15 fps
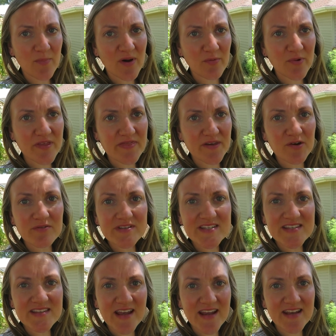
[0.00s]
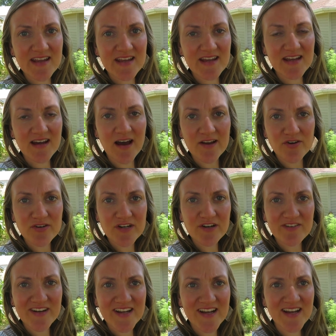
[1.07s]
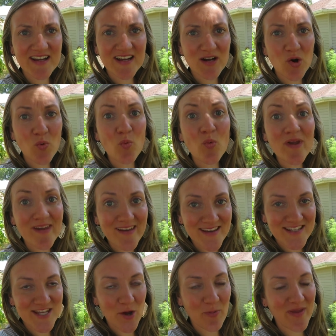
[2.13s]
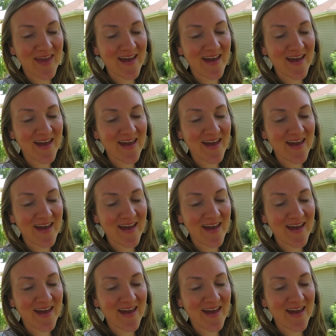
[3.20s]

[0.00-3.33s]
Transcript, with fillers: But with those 90, 100 degree weeks